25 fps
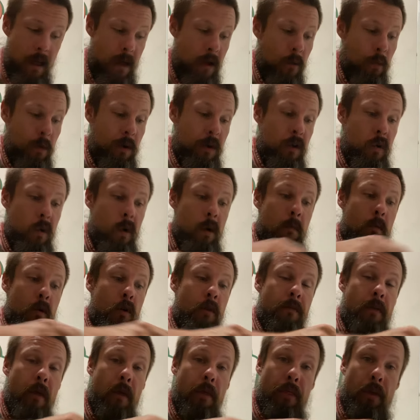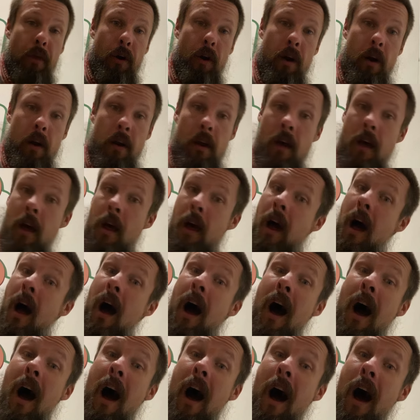When you remove the third,
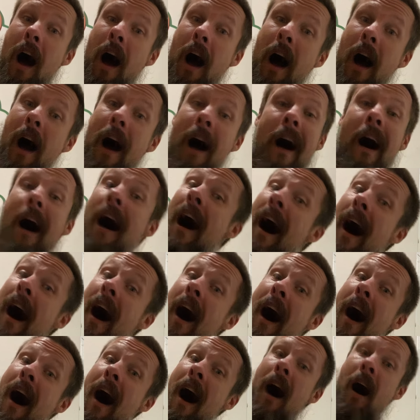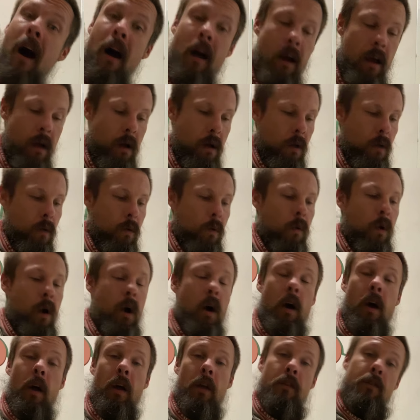ah,
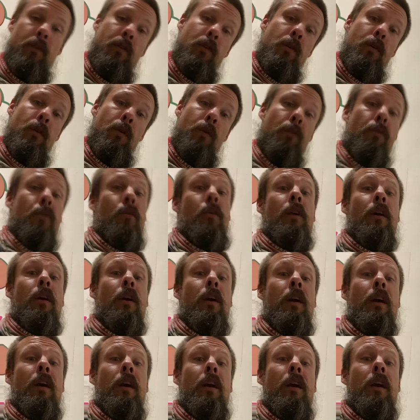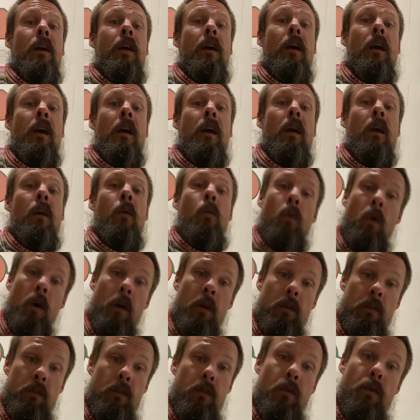one, two, three,
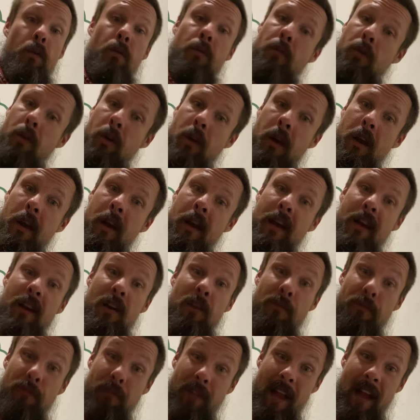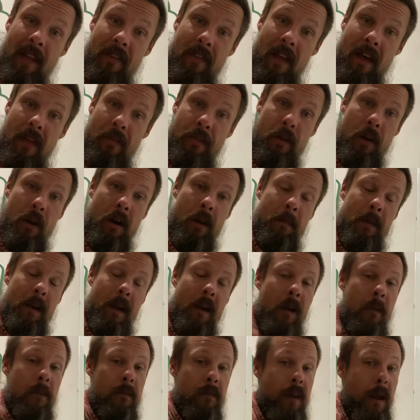one, two, three, and you flatten that third, it
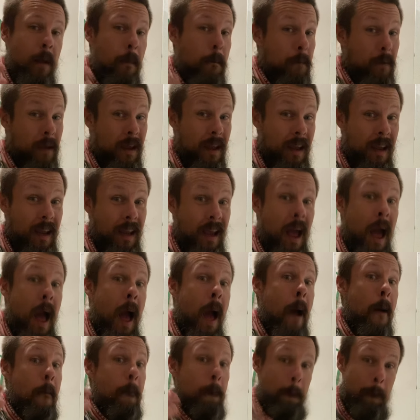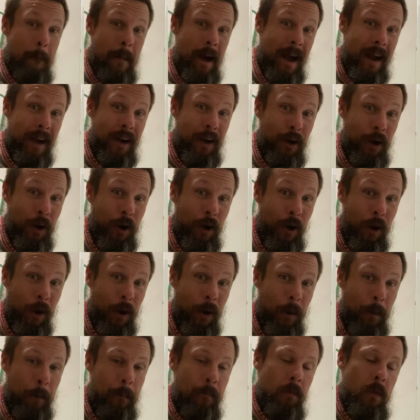becomes a B
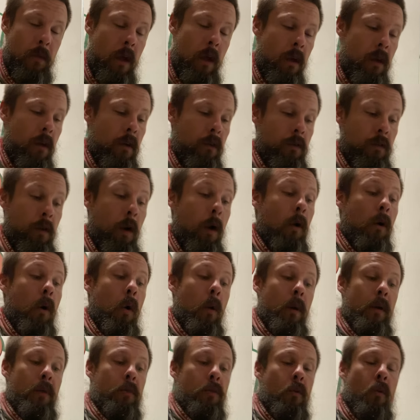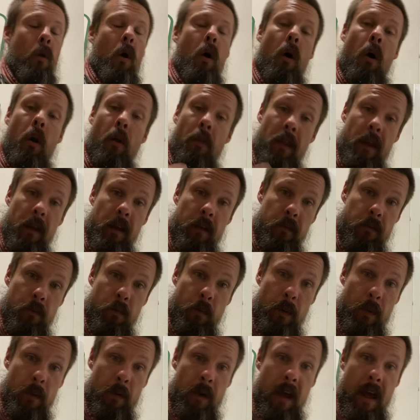minor. So going through all these,
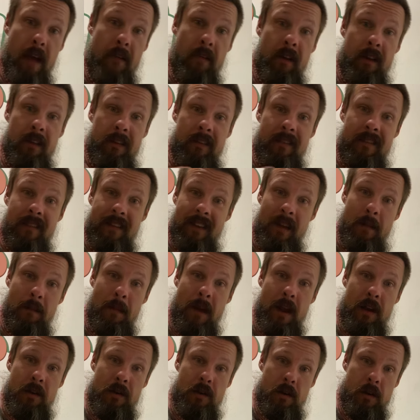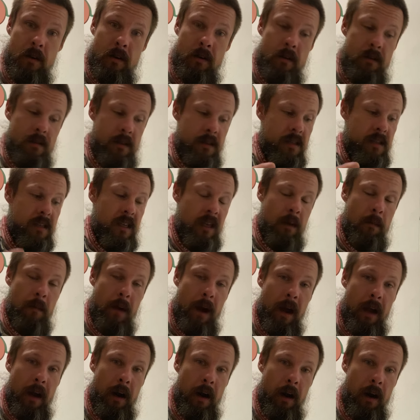we would have a C major, C
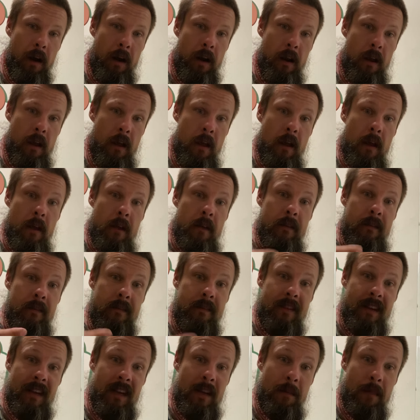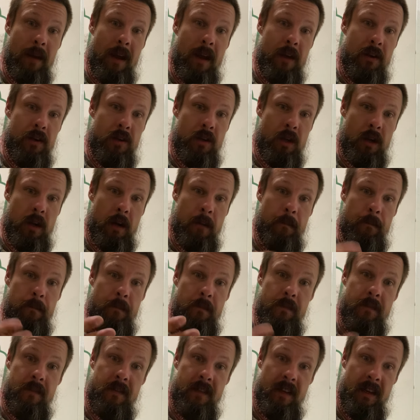minor, D major,
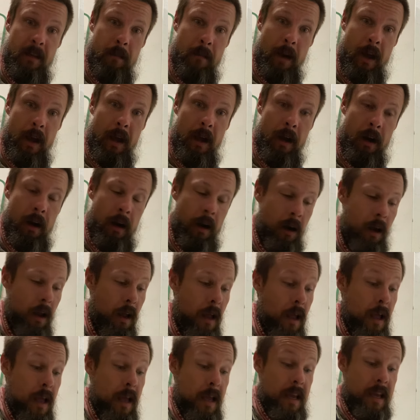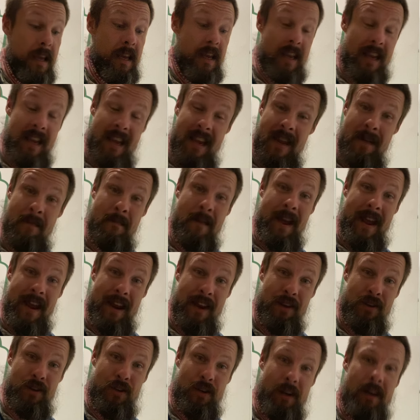D minor, E
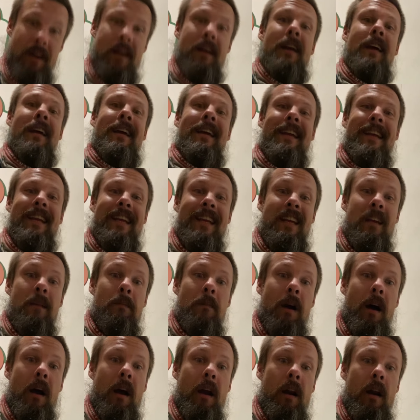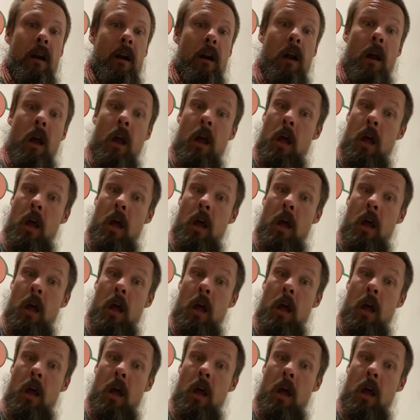major, E minor,